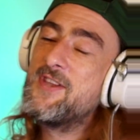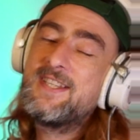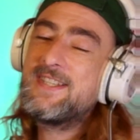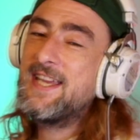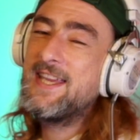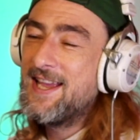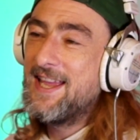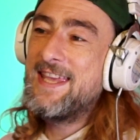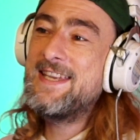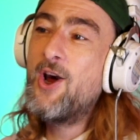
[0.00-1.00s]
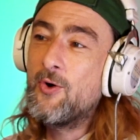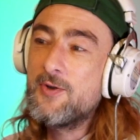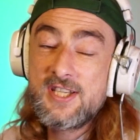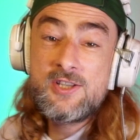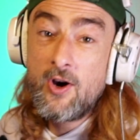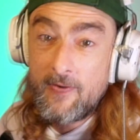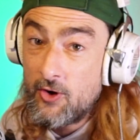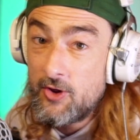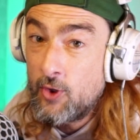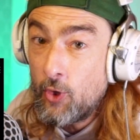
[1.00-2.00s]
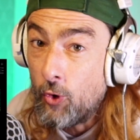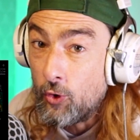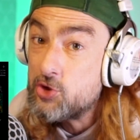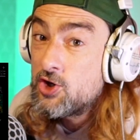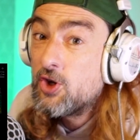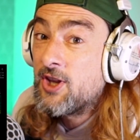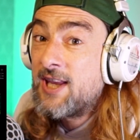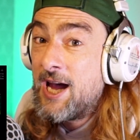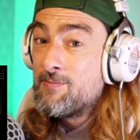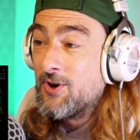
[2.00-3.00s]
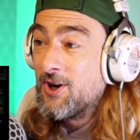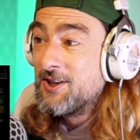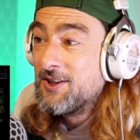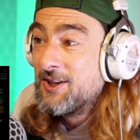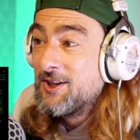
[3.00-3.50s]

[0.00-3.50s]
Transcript: You can see. He knows. He's not got the gall to look at the camera.